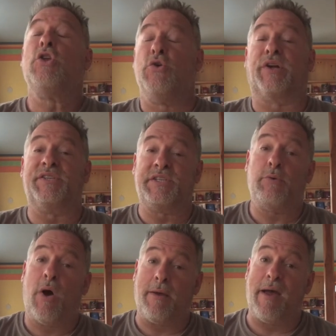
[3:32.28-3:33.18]
You can see
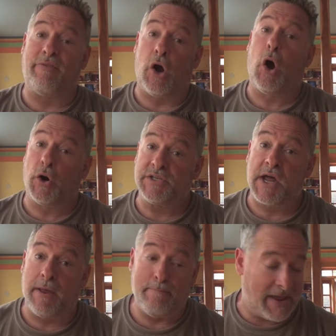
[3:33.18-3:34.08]
why I'm having a hard
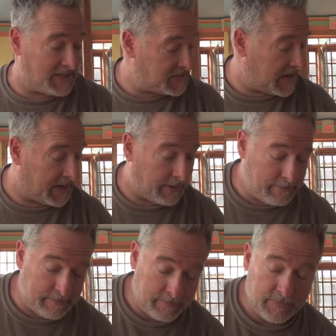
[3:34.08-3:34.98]
time meditating.